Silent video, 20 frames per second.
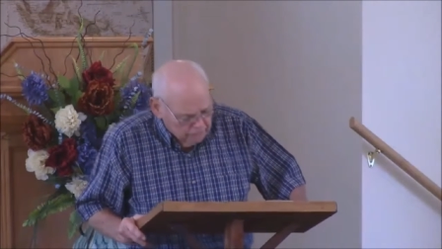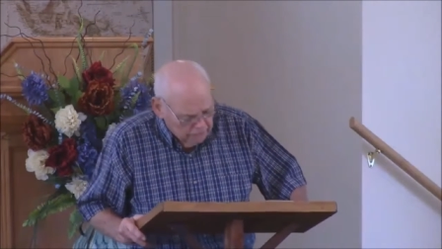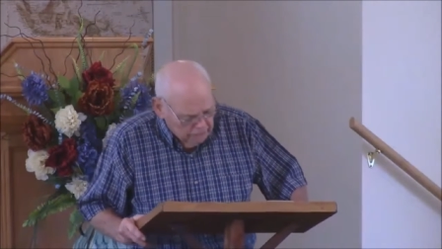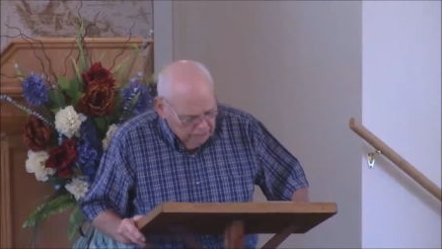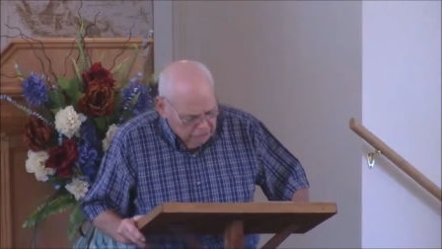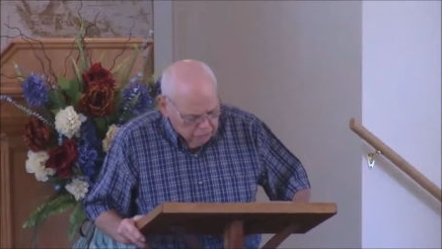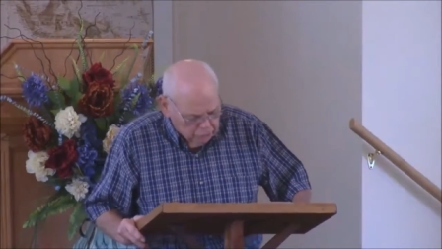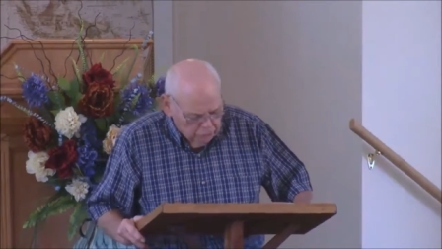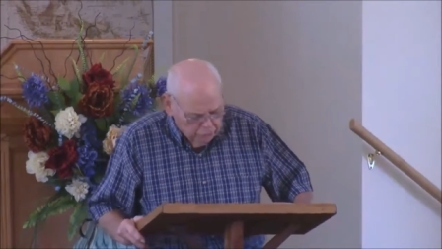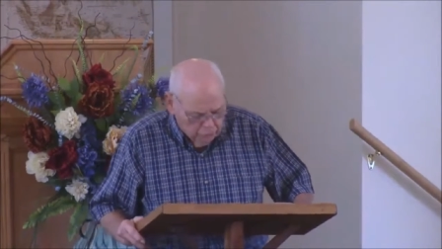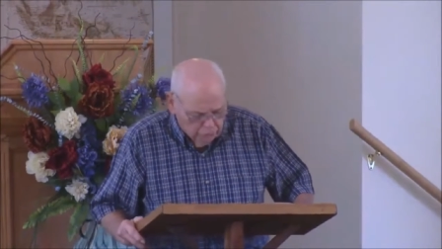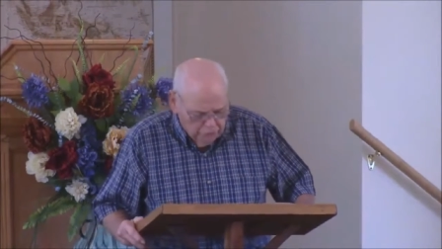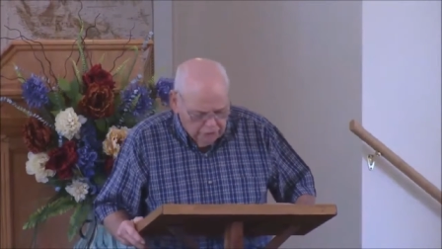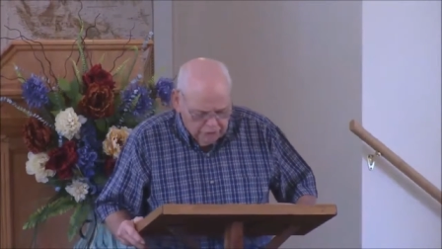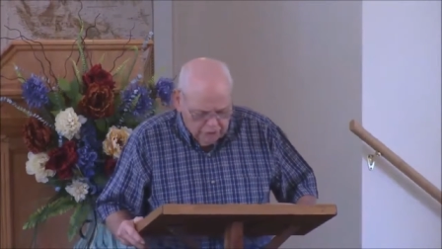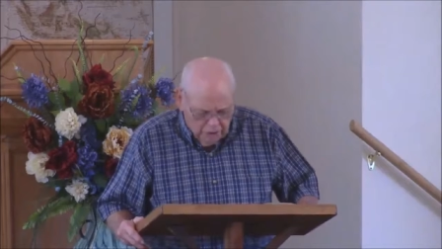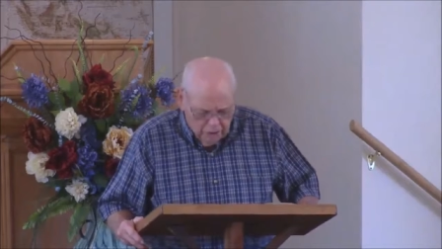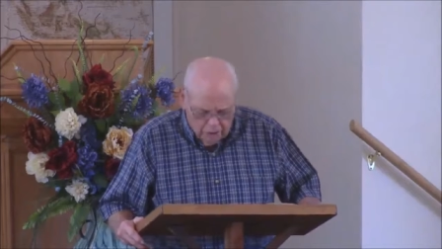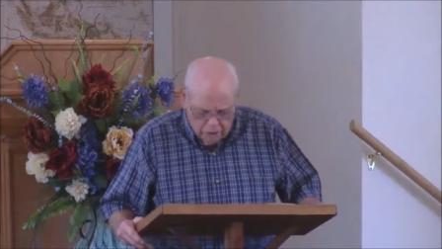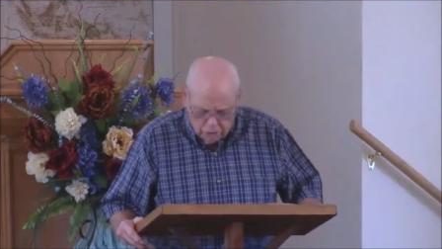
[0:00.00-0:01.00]
as we
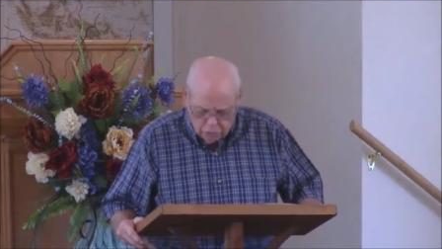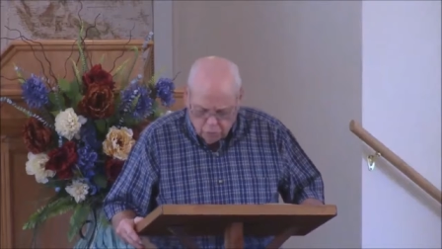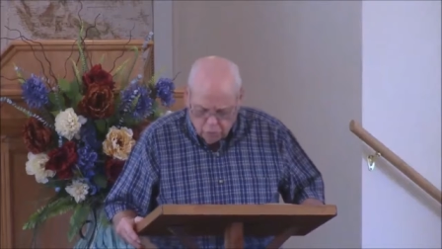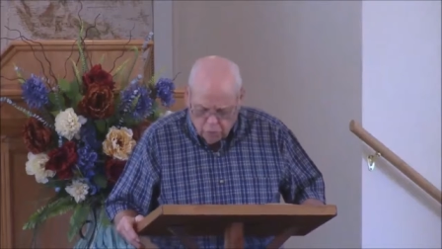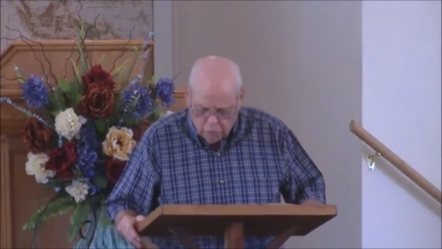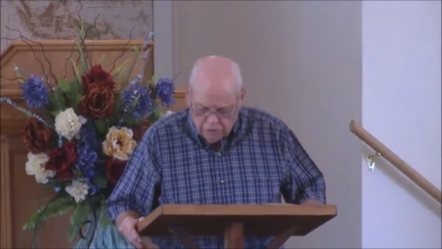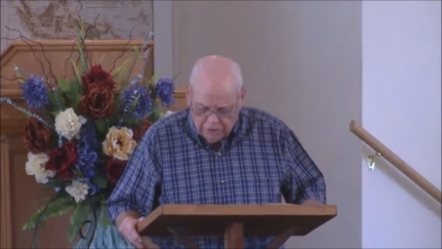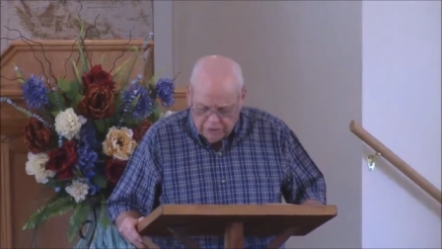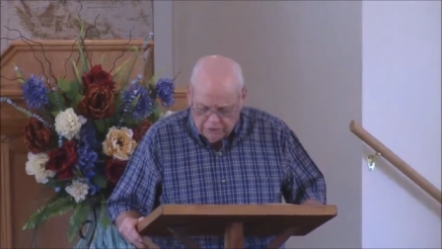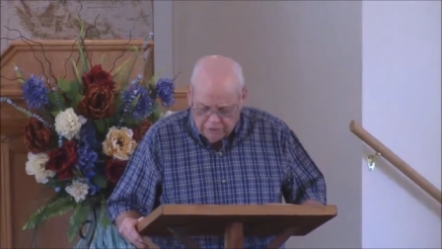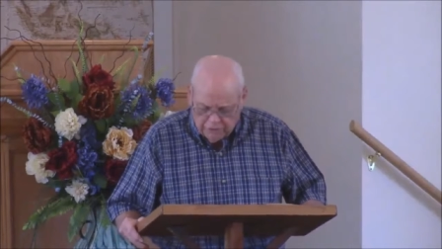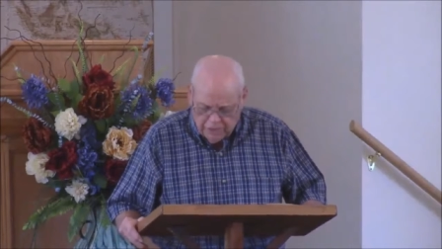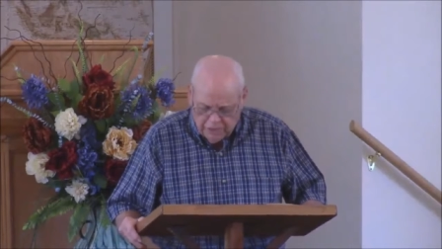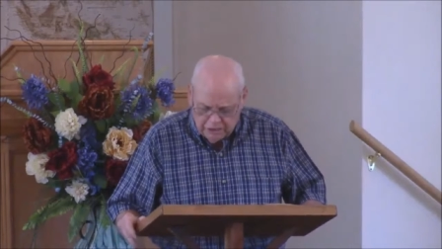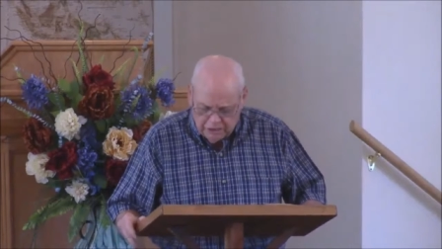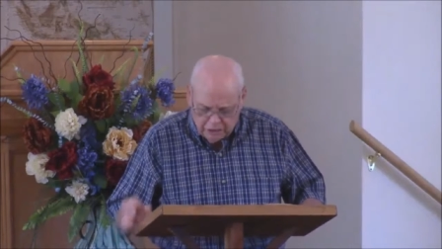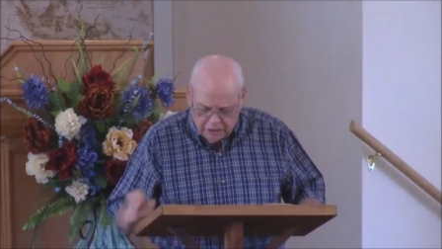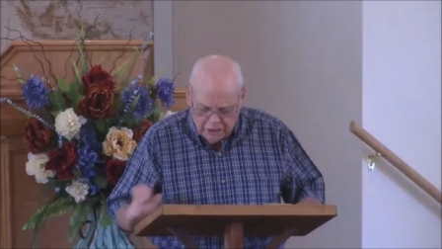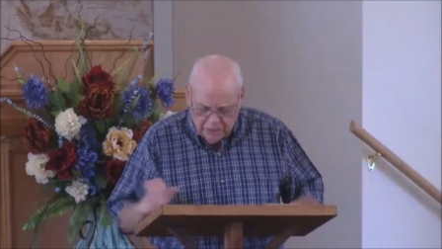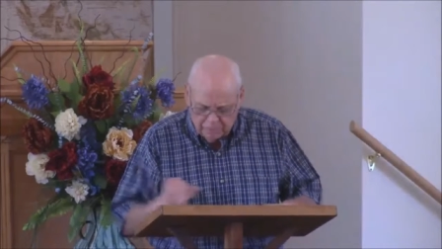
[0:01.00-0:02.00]
read God's Word.
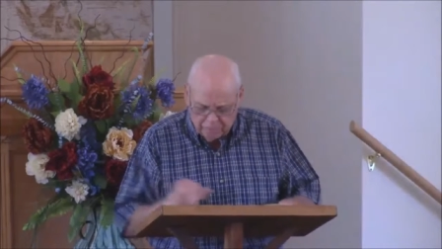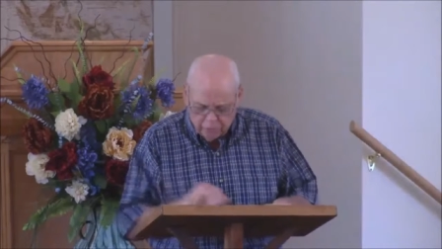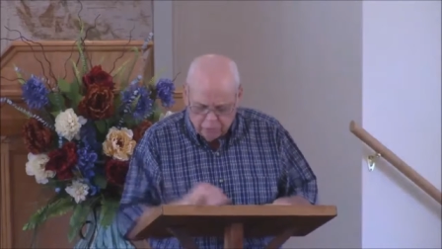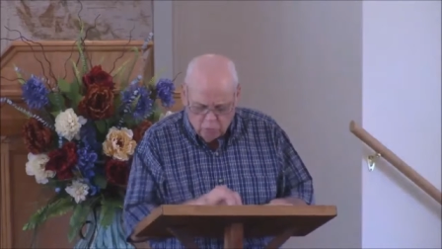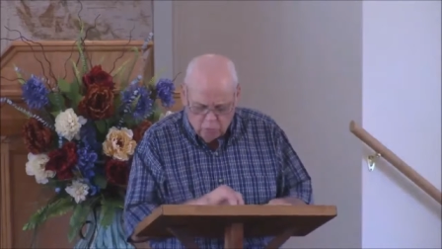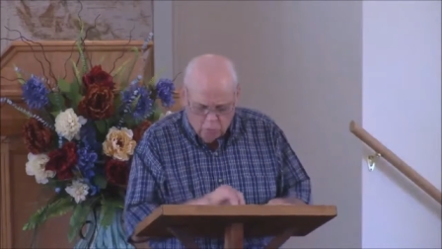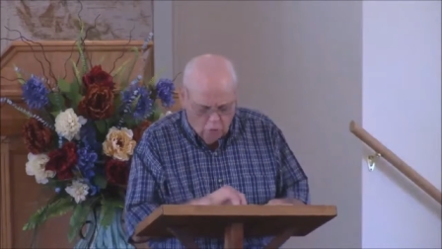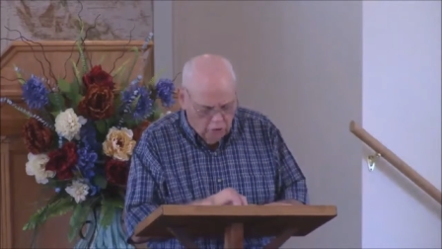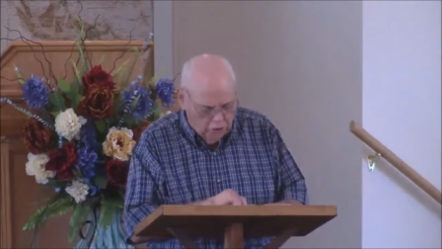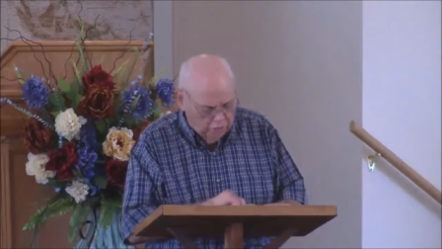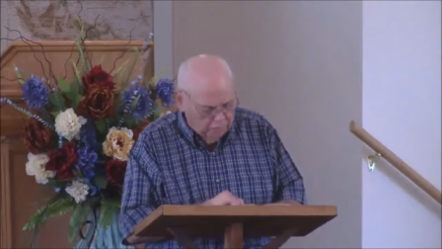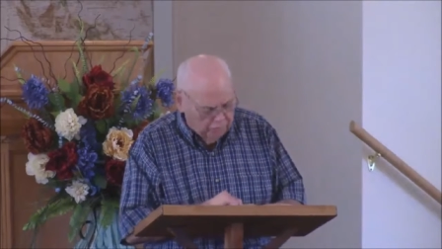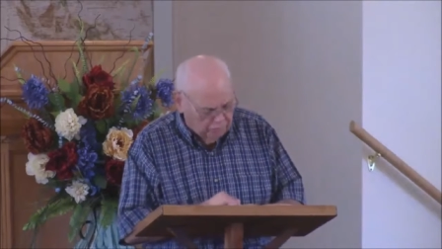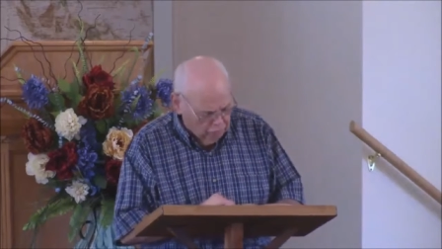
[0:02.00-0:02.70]
In chapter 1,